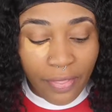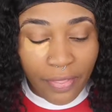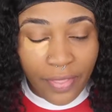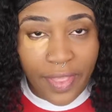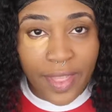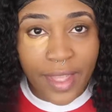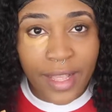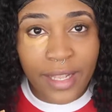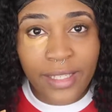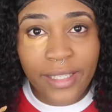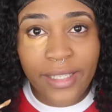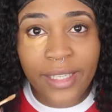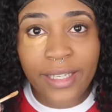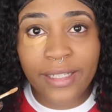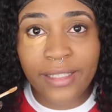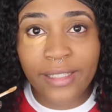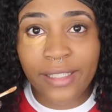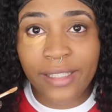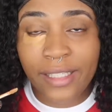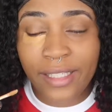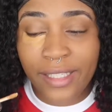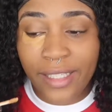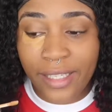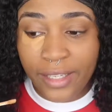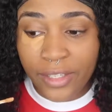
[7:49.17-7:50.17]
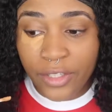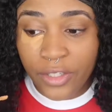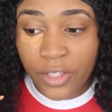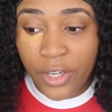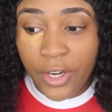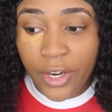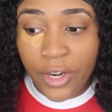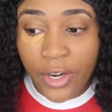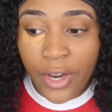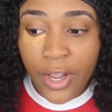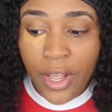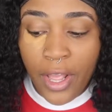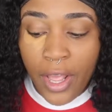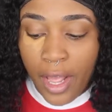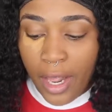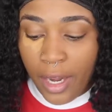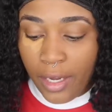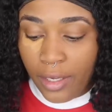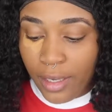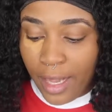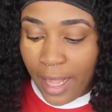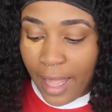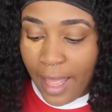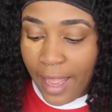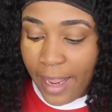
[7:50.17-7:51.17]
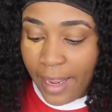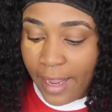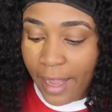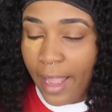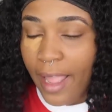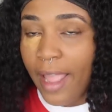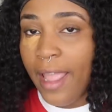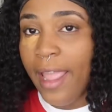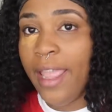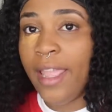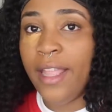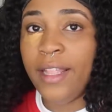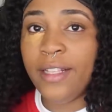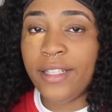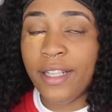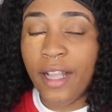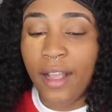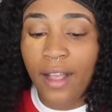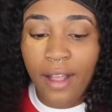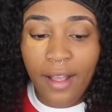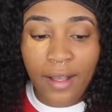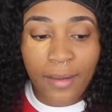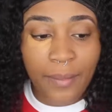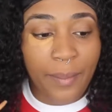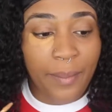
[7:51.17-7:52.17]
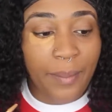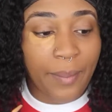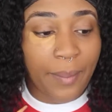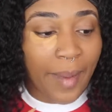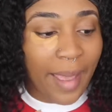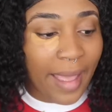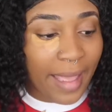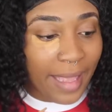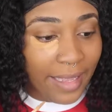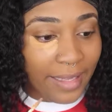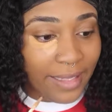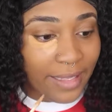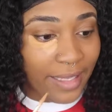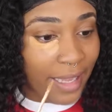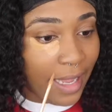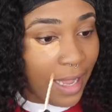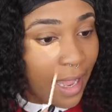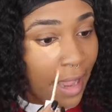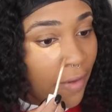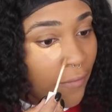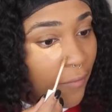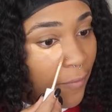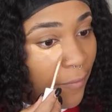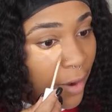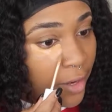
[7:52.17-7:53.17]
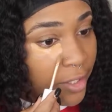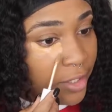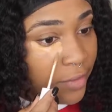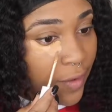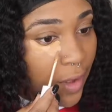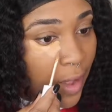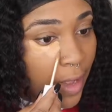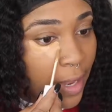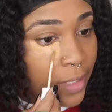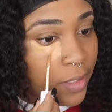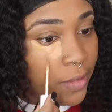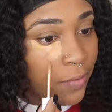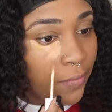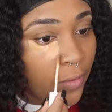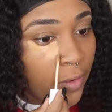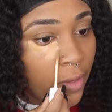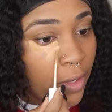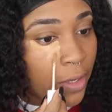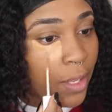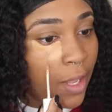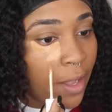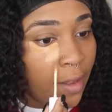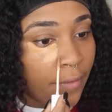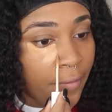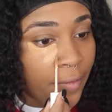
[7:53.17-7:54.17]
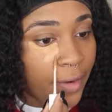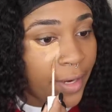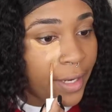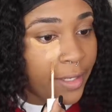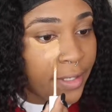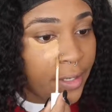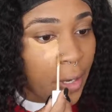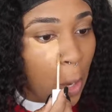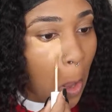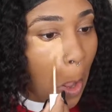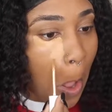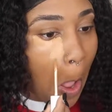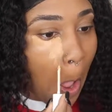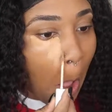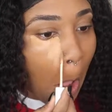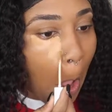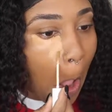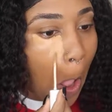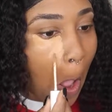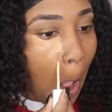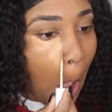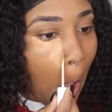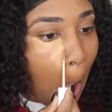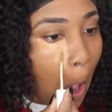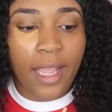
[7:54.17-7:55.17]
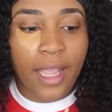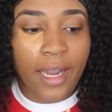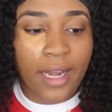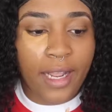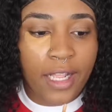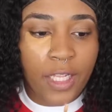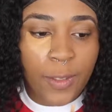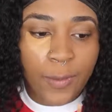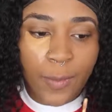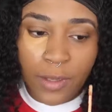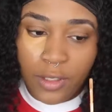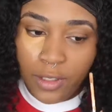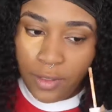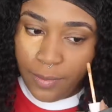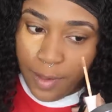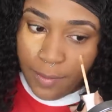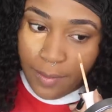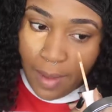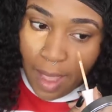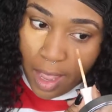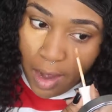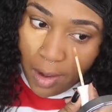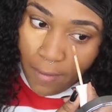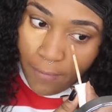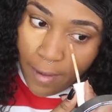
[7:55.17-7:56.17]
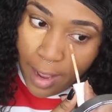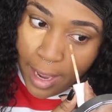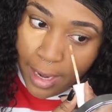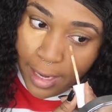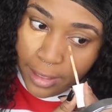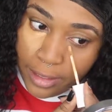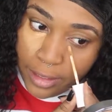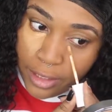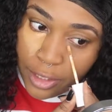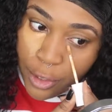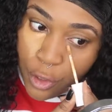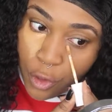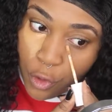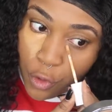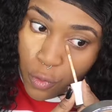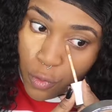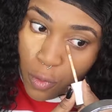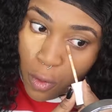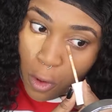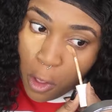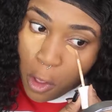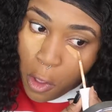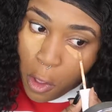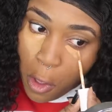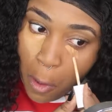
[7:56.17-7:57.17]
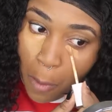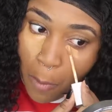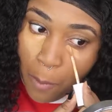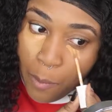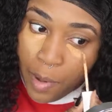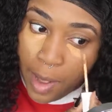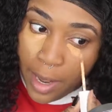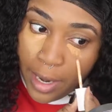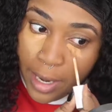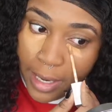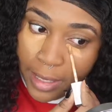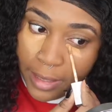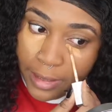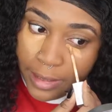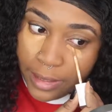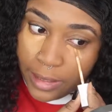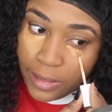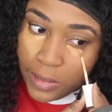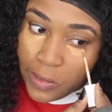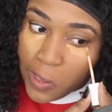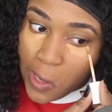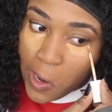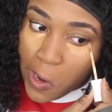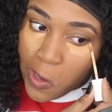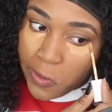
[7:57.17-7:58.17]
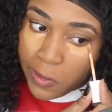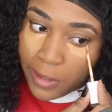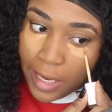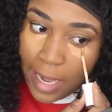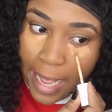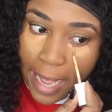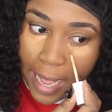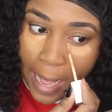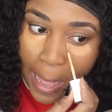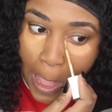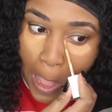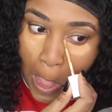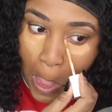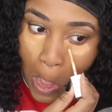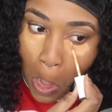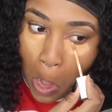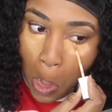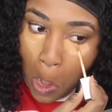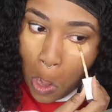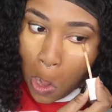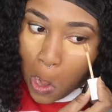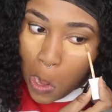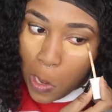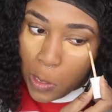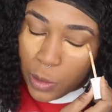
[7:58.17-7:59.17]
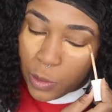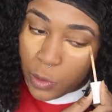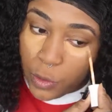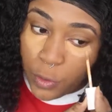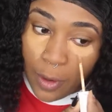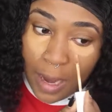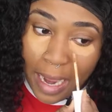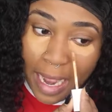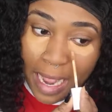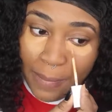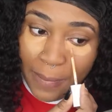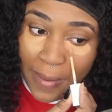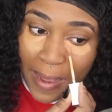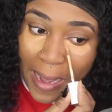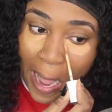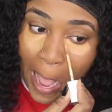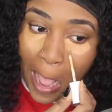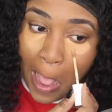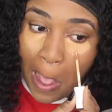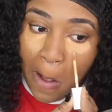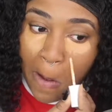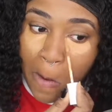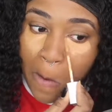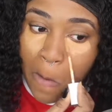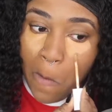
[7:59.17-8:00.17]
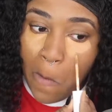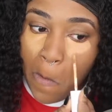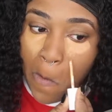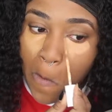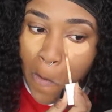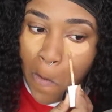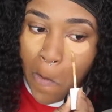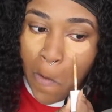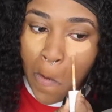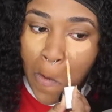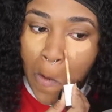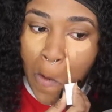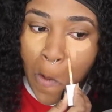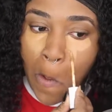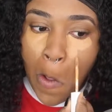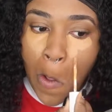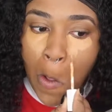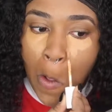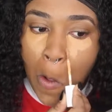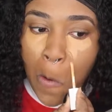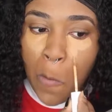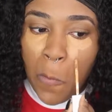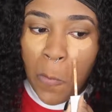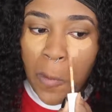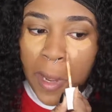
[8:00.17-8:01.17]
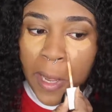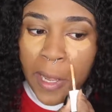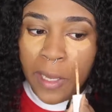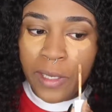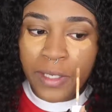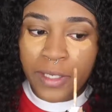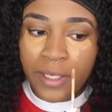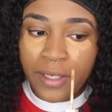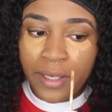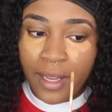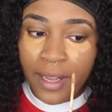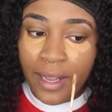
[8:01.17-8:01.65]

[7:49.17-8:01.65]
this concealer. Like, it's amazing. First of all, it's full coverage. It is supposed to be mattifying too, but it just does not dry me out, which